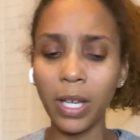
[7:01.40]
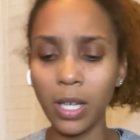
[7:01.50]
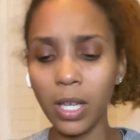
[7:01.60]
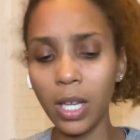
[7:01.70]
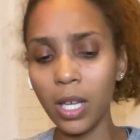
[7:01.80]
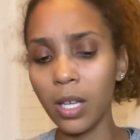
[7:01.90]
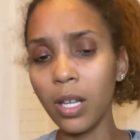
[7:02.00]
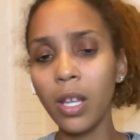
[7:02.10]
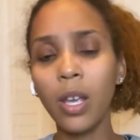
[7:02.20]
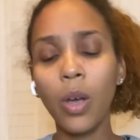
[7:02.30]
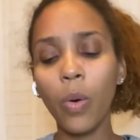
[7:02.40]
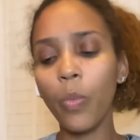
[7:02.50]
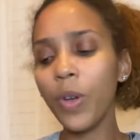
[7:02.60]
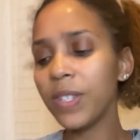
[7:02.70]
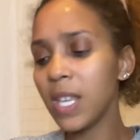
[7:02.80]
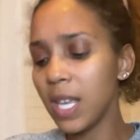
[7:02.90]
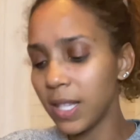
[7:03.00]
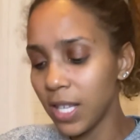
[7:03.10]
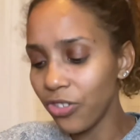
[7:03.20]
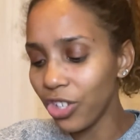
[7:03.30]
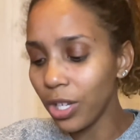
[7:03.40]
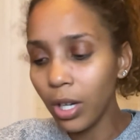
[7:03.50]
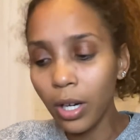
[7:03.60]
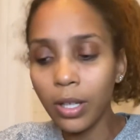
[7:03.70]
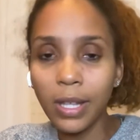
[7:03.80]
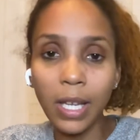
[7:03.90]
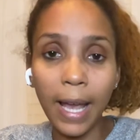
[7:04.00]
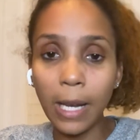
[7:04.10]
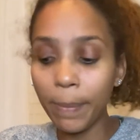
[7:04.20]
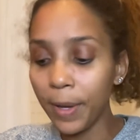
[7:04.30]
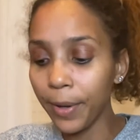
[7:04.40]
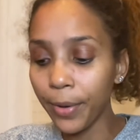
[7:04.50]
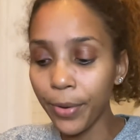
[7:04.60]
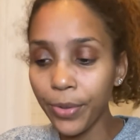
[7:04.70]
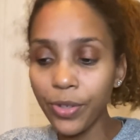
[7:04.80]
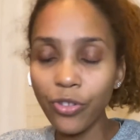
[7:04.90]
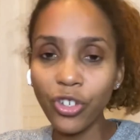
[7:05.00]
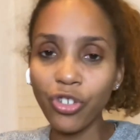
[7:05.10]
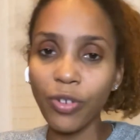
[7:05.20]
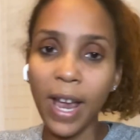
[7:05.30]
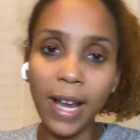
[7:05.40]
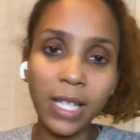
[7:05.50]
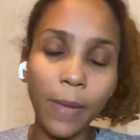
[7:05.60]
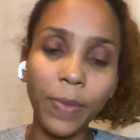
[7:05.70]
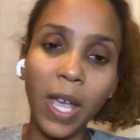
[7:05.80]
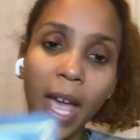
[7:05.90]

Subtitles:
in the end. What's the intention here? The Knight of Pentacles, to drag something